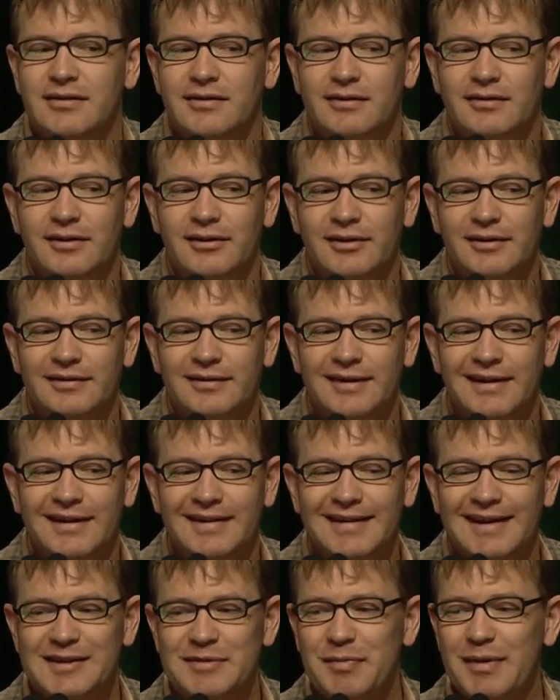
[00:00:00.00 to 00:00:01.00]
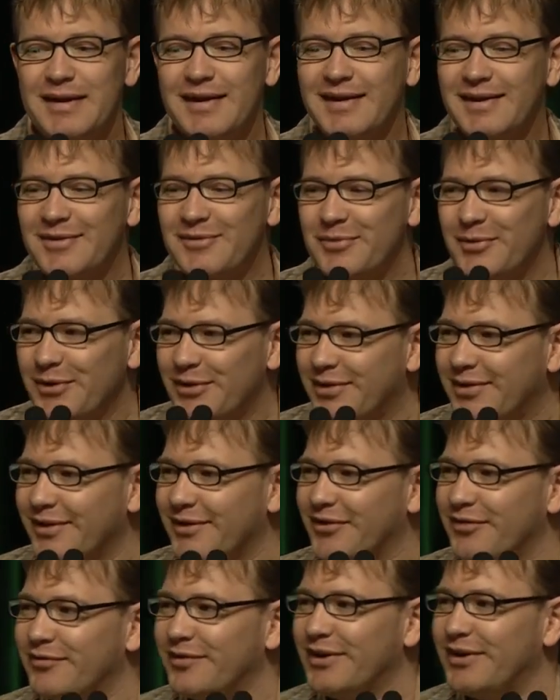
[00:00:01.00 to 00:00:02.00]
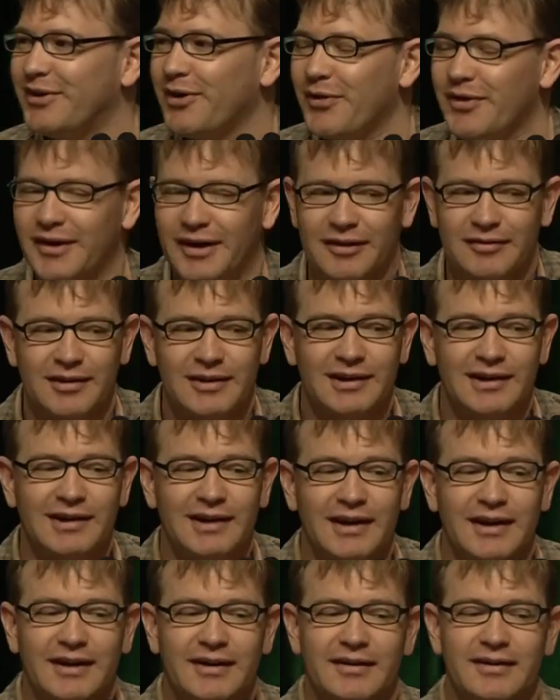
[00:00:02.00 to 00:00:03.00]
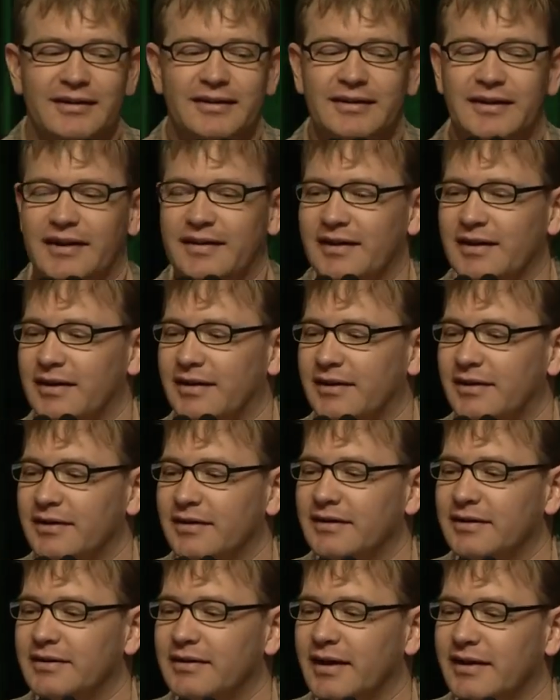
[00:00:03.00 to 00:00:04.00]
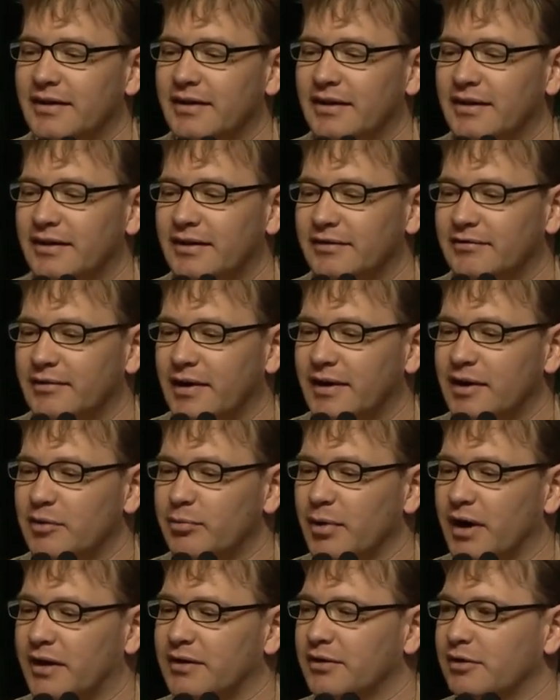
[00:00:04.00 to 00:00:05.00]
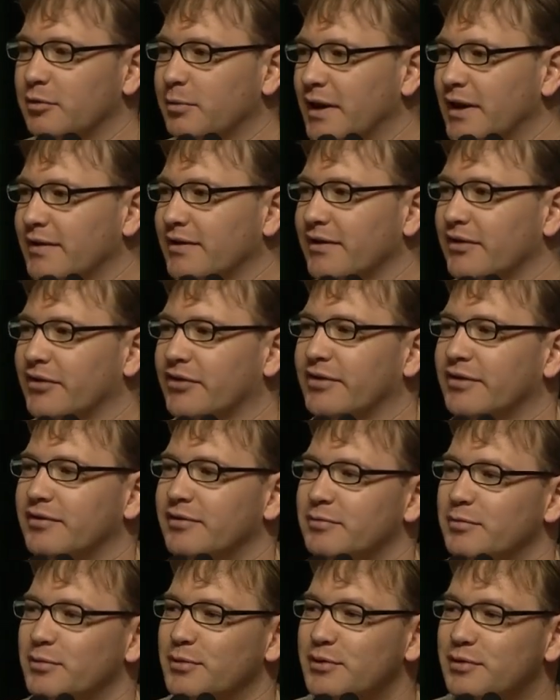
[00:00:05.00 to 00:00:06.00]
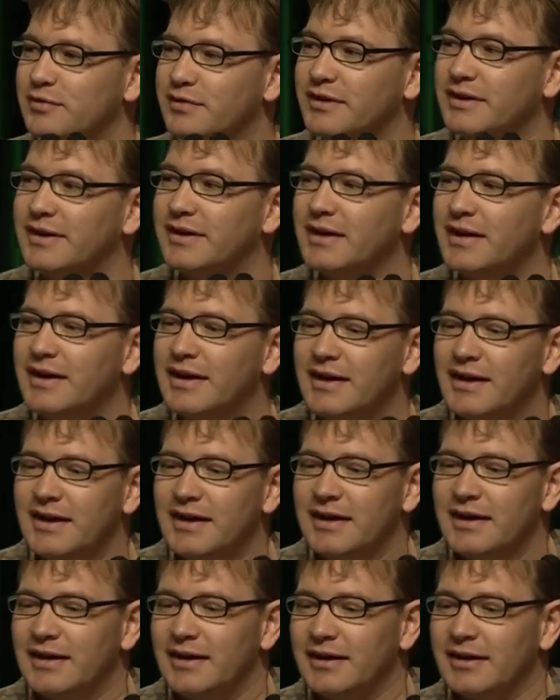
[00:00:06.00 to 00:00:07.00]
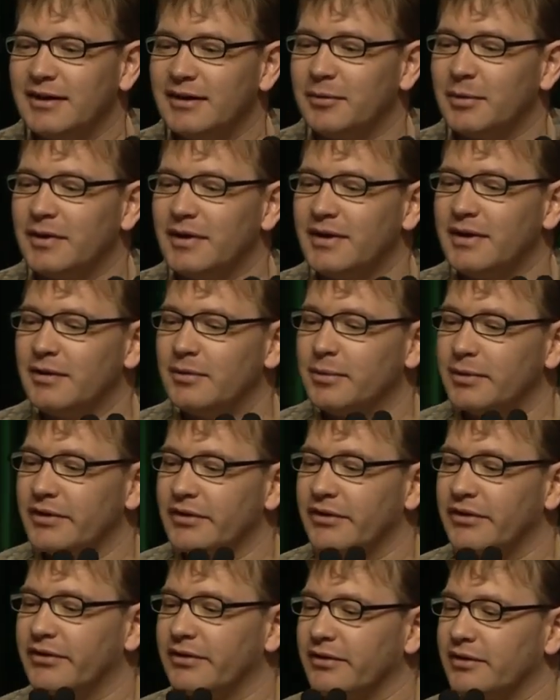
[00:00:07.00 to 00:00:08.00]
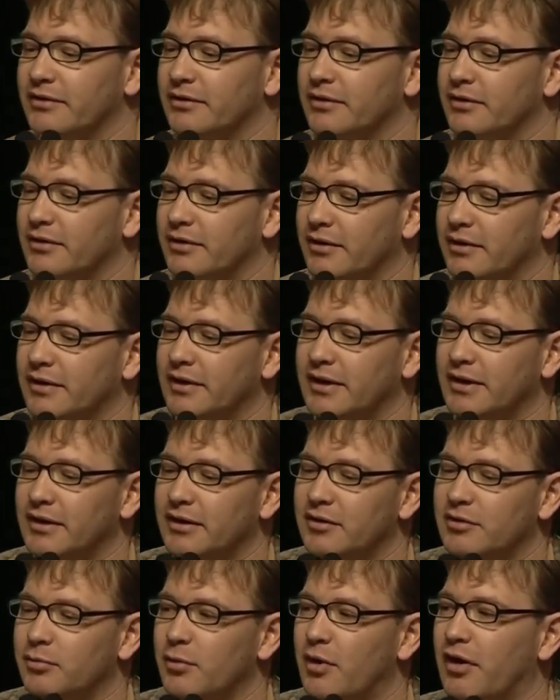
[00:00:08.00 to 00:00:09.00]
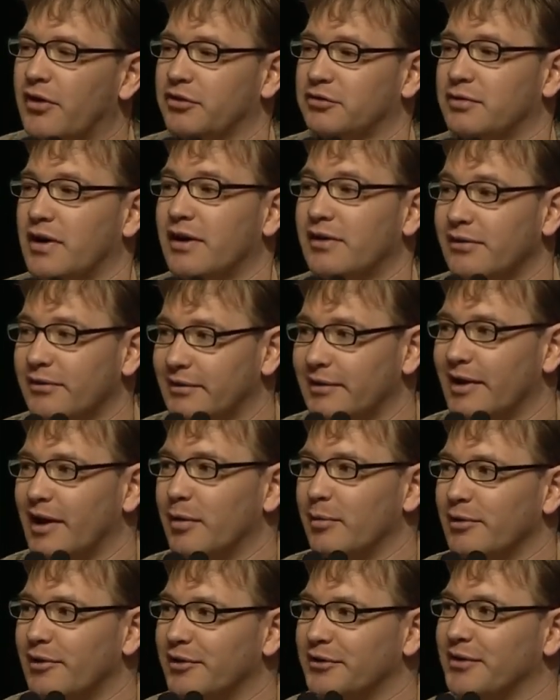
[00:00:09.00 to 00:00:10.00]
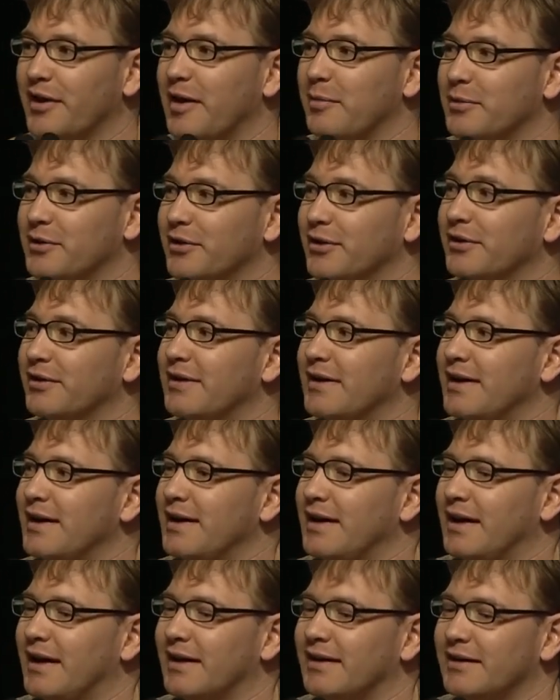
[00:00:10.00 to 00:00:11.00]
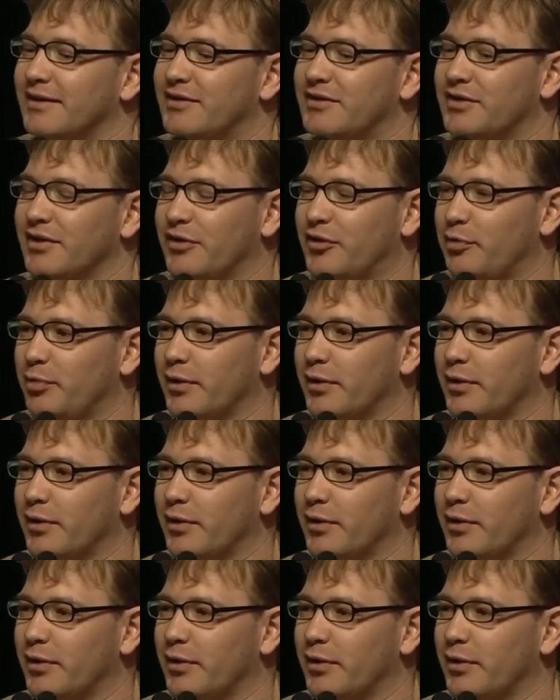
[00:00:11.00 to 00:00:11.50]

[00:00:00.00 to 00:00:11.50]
So let's begin with this video that I really like. I think Randy Buckner made this movie when he was in Marcus Reichel's lab a long time ago. And it's just